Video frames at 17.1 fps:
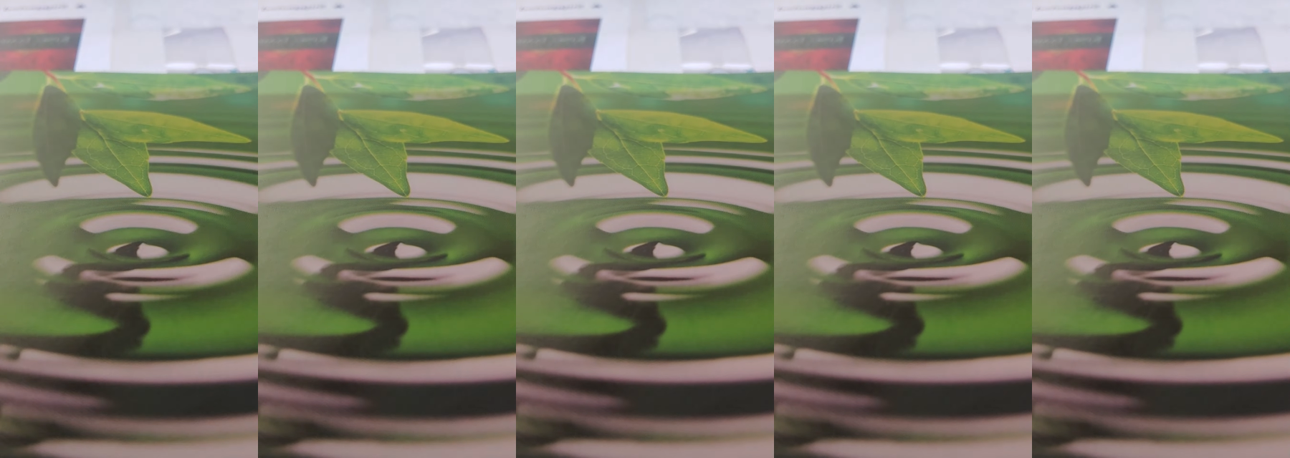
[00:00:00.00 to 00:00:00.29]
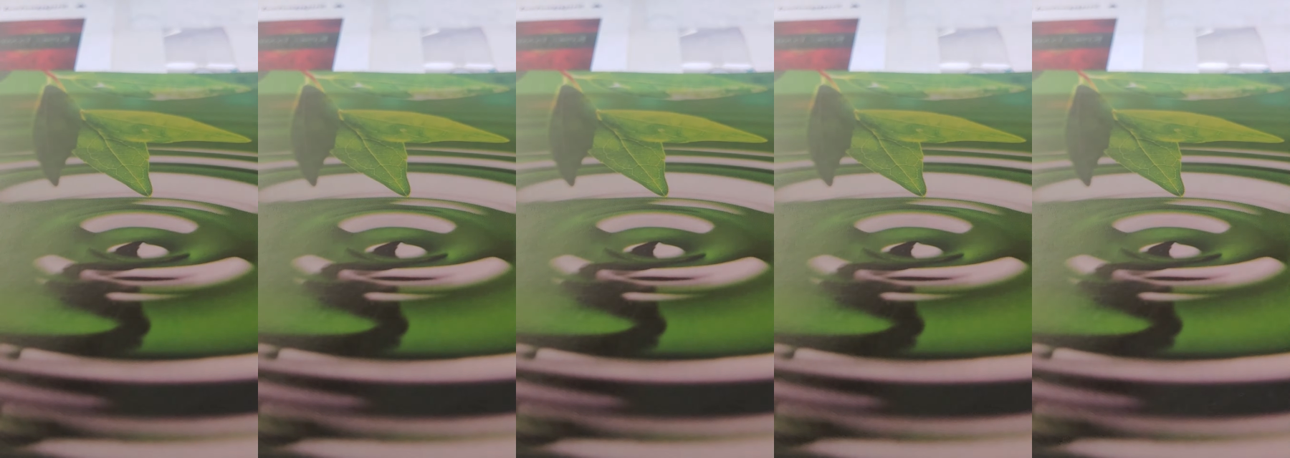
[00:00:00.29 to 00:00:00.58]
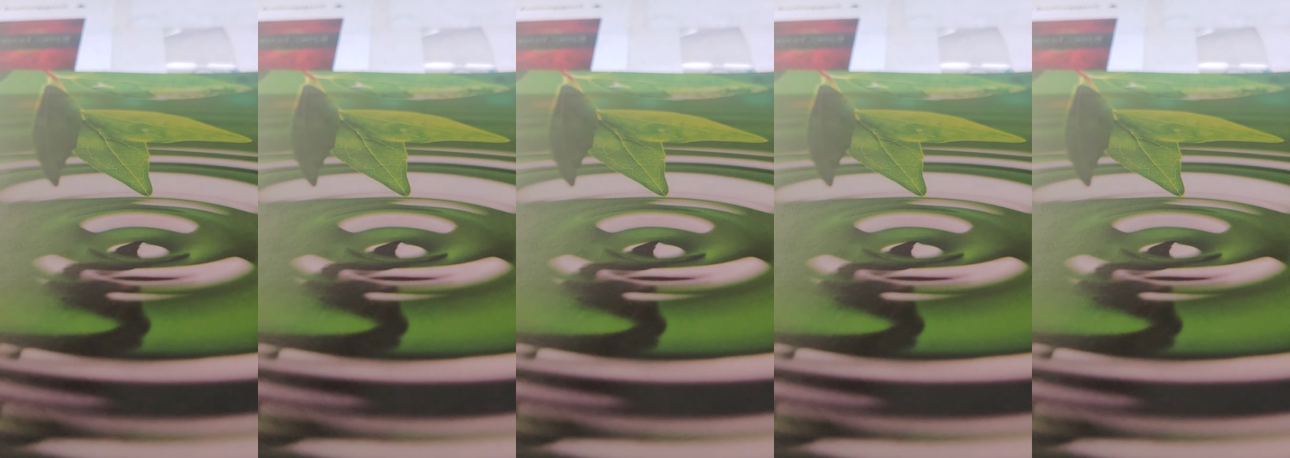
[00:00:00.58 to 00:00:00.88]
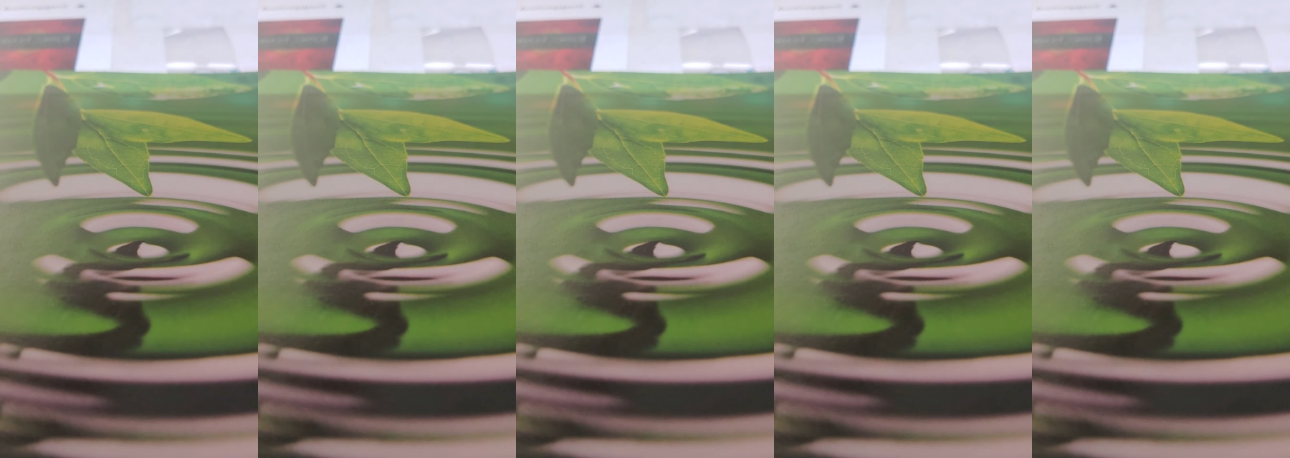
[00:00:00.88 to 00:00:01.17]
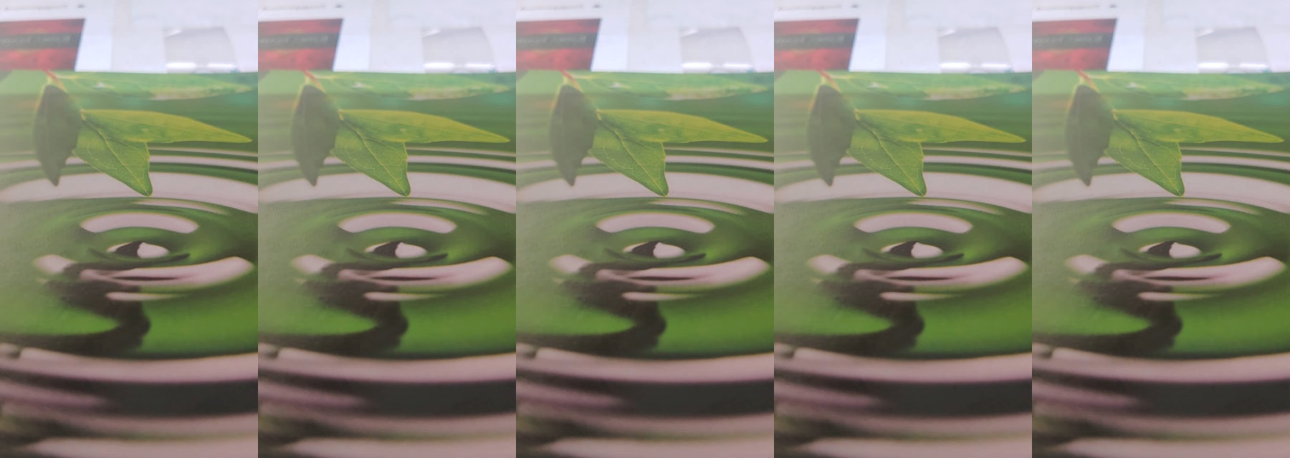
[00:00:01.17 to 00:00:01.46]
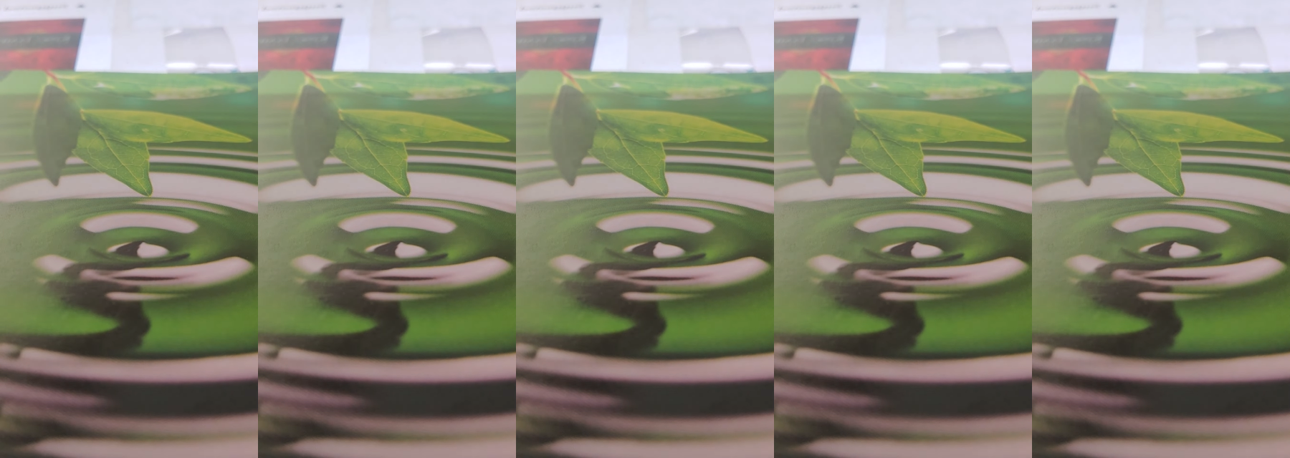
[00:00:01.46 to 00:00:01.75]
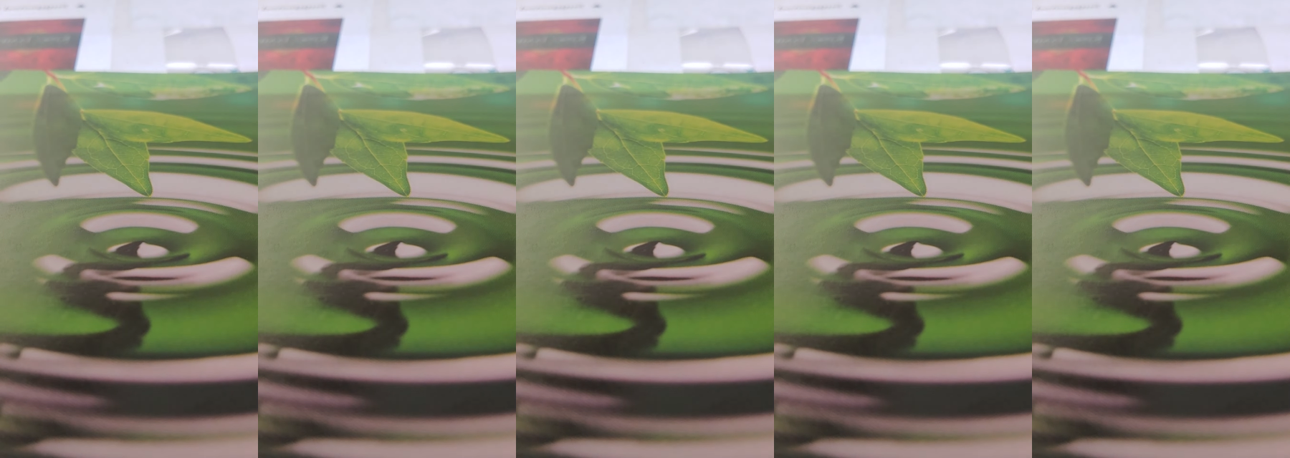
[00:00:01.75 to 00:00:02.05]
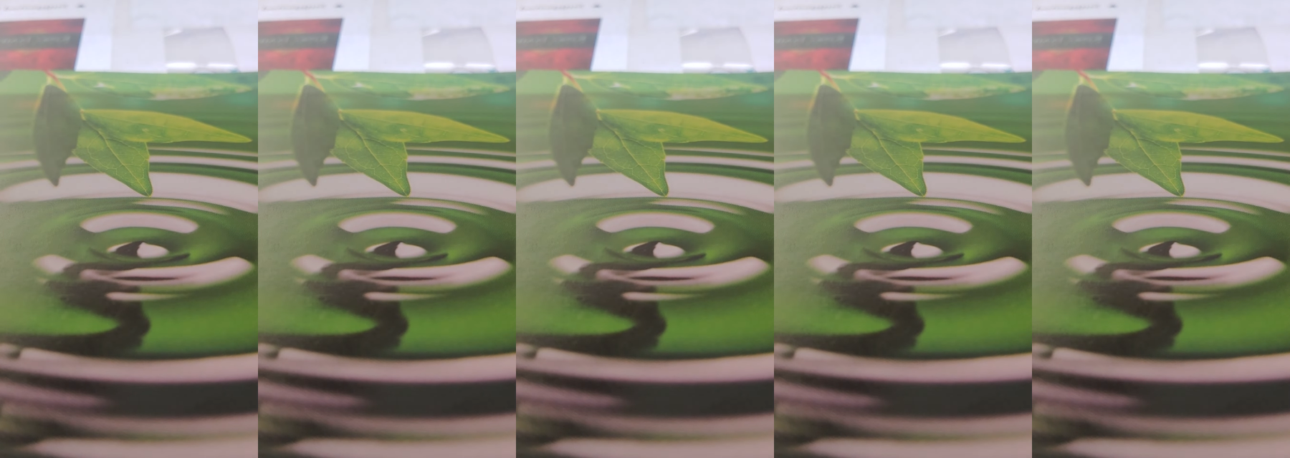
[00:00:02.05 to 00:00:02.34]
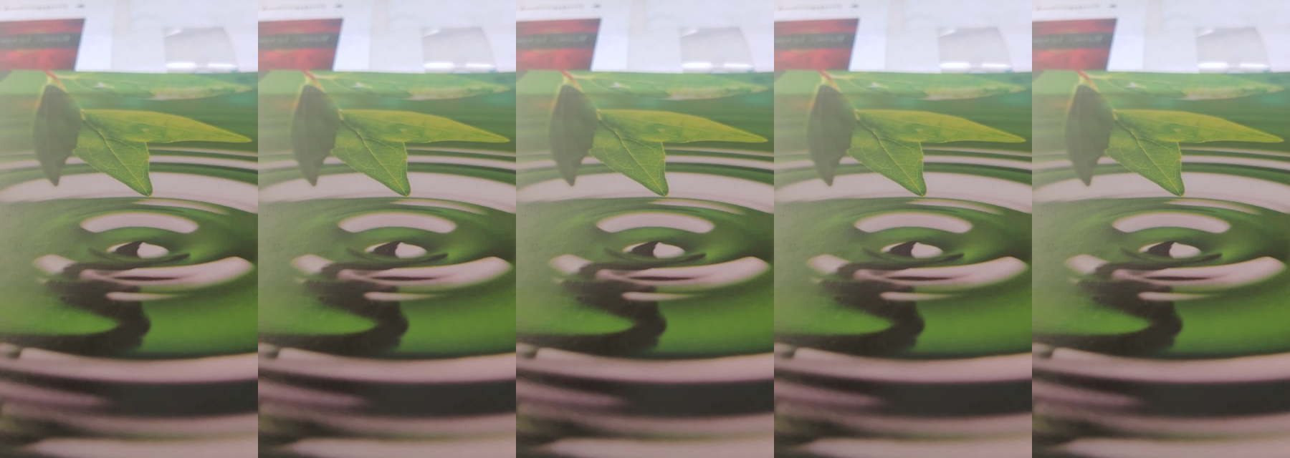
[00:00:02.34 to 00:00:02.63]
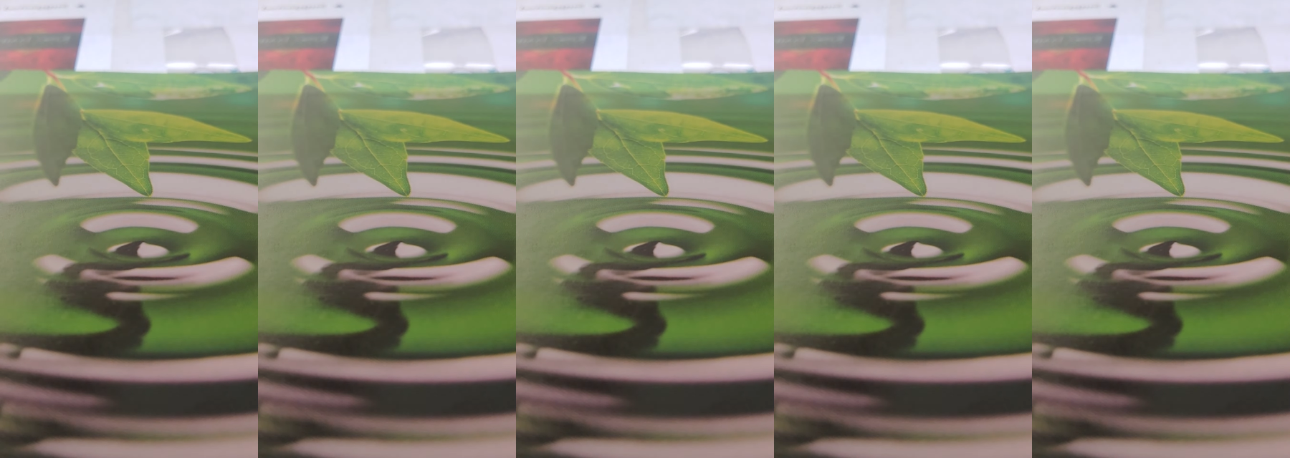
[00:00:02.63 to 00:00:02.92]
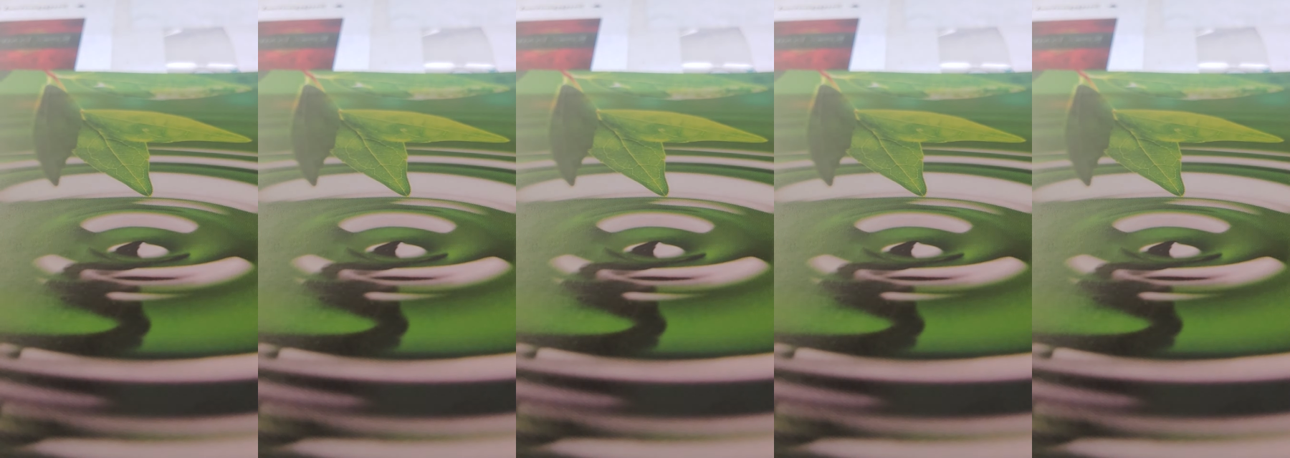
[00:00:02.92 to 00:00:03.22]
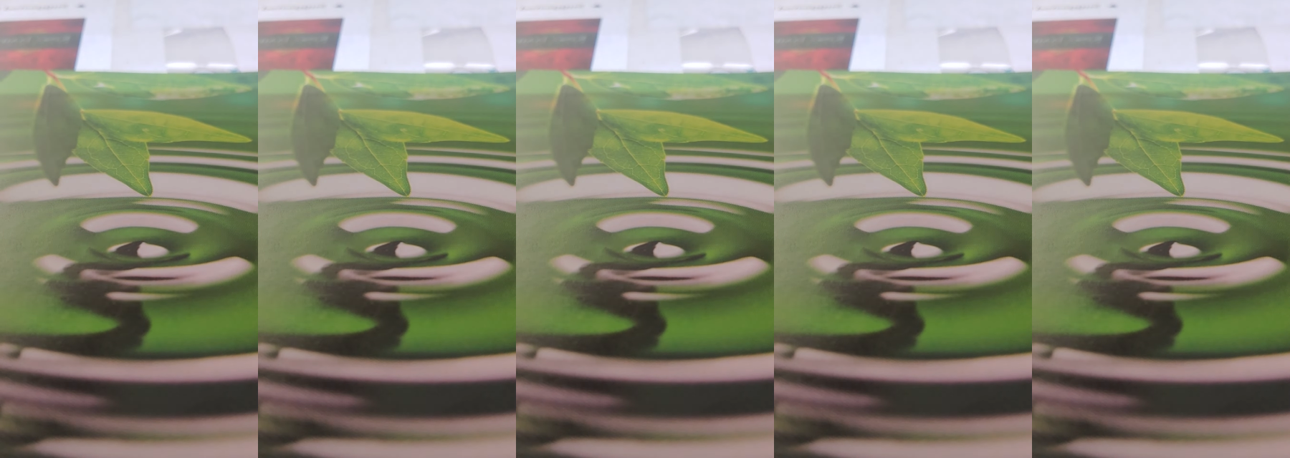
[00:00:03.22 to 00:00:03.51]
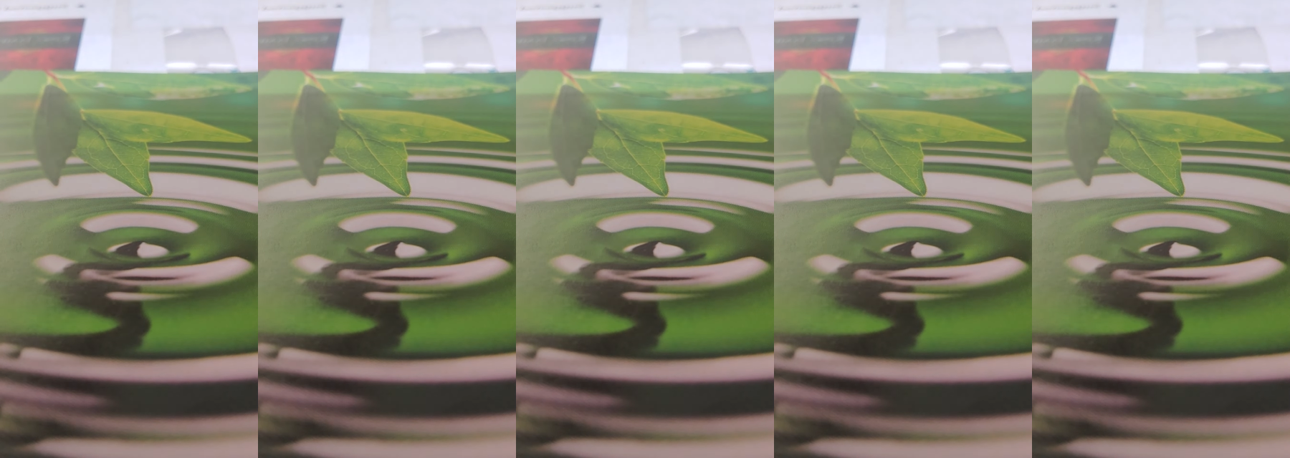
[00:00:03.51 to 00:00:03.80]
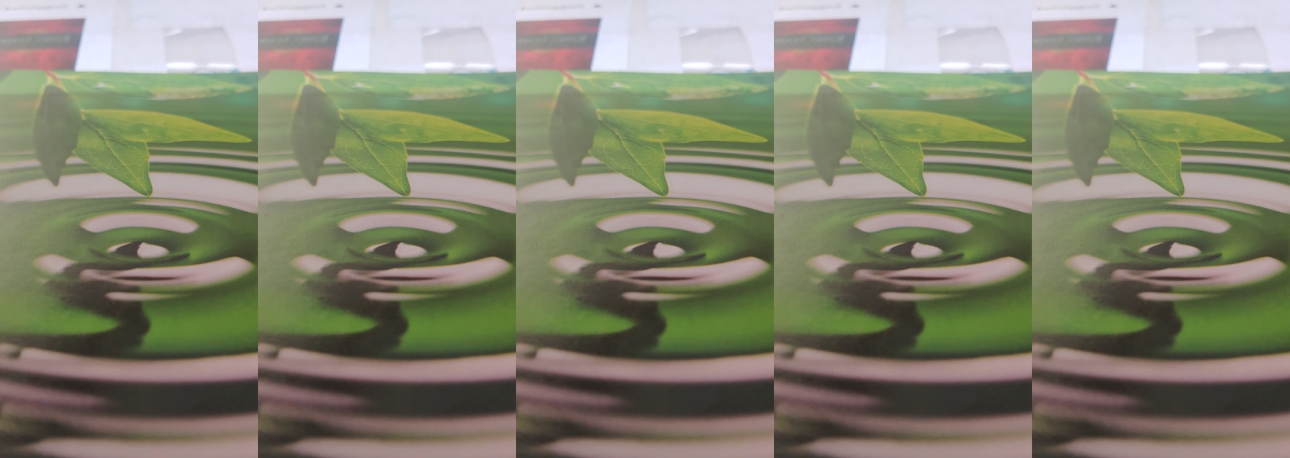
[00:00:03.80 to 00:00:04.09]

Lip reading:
[unreadable: no face in view]